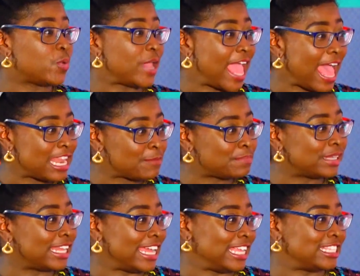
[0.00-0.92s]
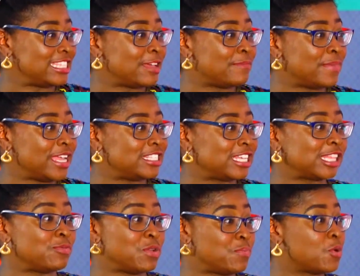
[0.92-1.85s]
So we had a place that
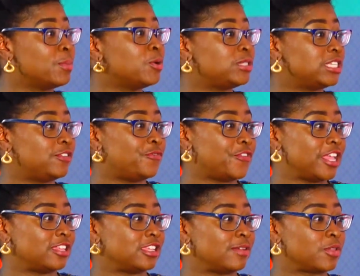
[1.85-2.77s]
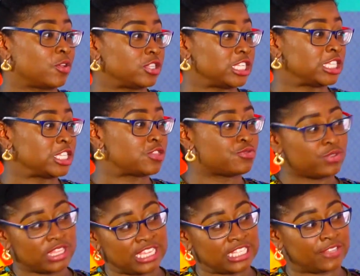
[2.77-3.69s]
basically we promoted failure, because it's
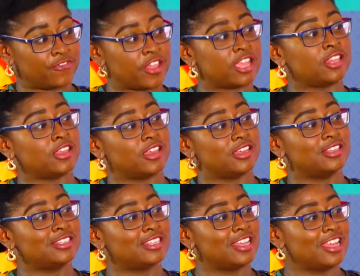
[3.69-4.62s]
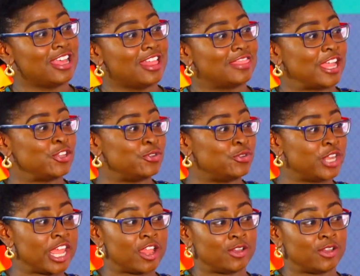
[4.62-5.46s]
through these failures that you